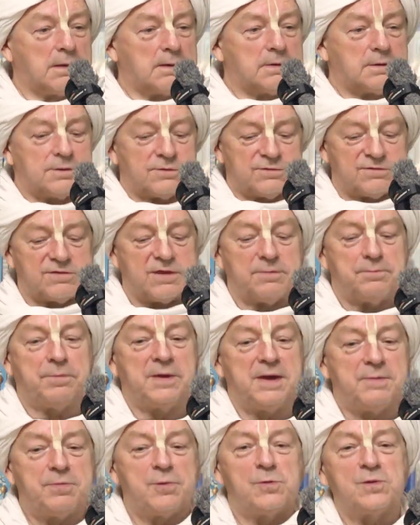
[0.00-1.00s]
because the
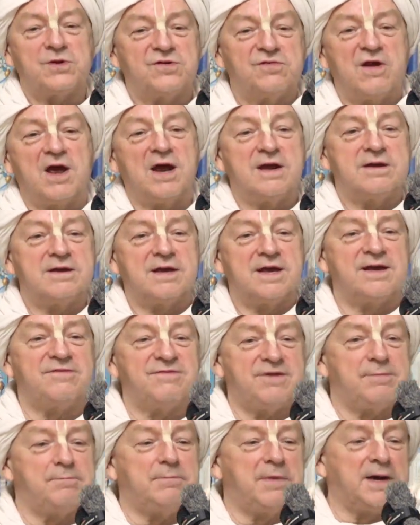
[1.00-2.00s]
people were trying to give
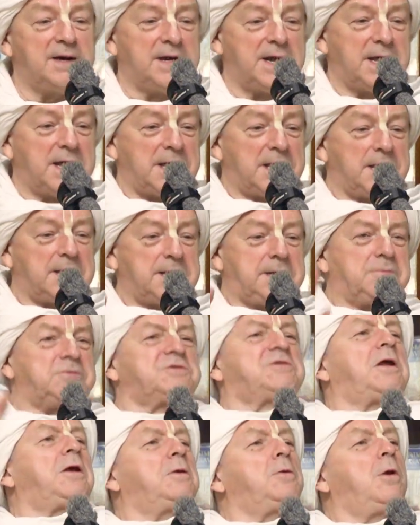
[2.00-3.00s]
him money, and he
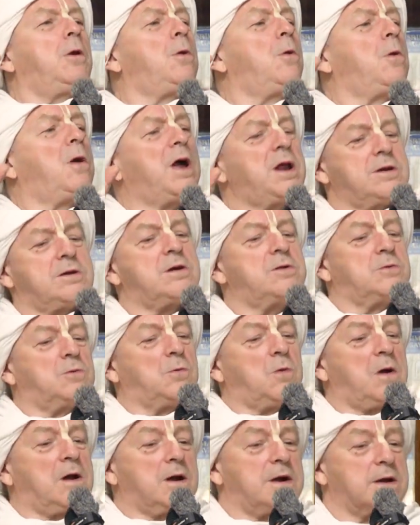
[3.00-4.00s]
was saying, no, I don't
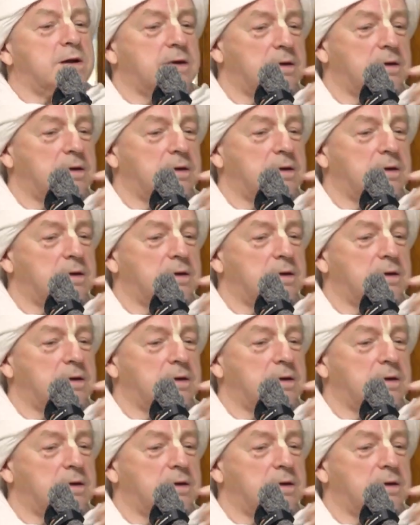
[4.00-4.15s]
want.